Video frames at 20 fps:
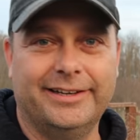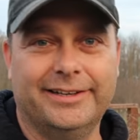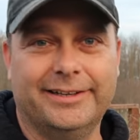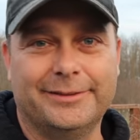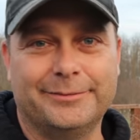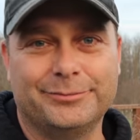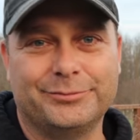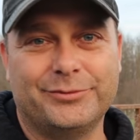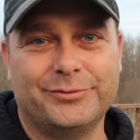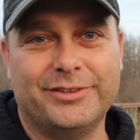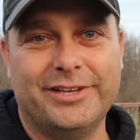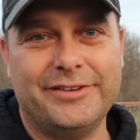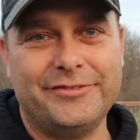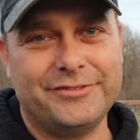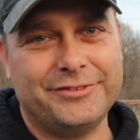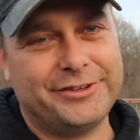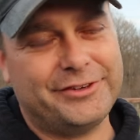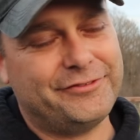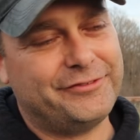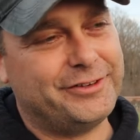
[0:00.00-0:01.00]
Um,
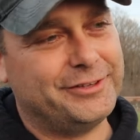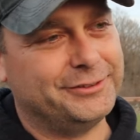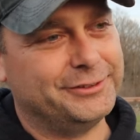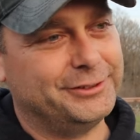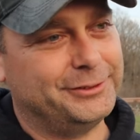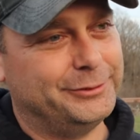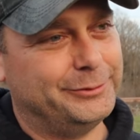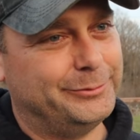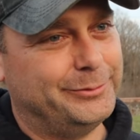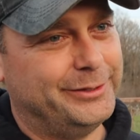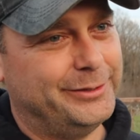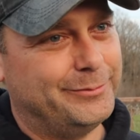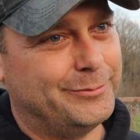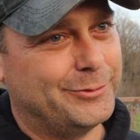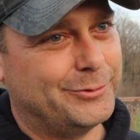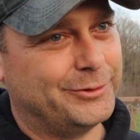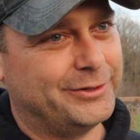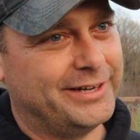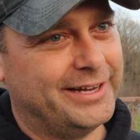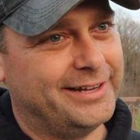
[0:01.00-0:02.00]
definitely feeling a little bit
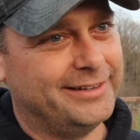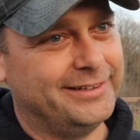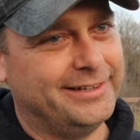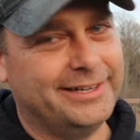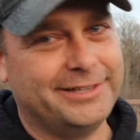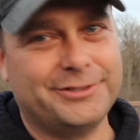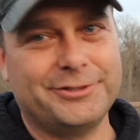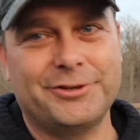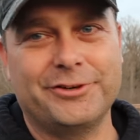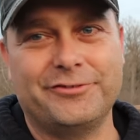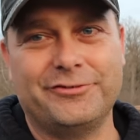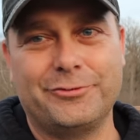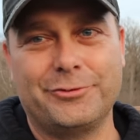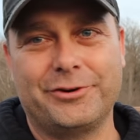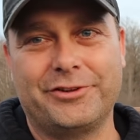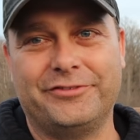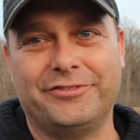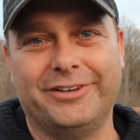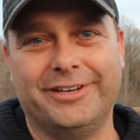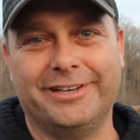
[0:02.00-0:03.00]
more now that I turned
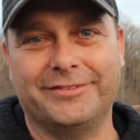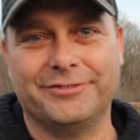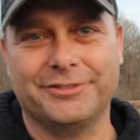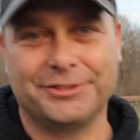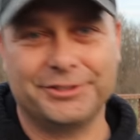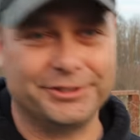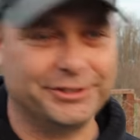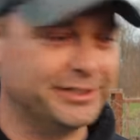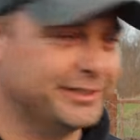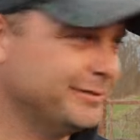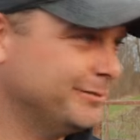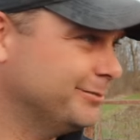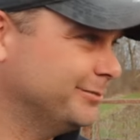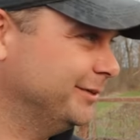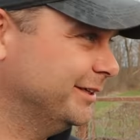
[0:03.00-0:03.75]
forty-five this year.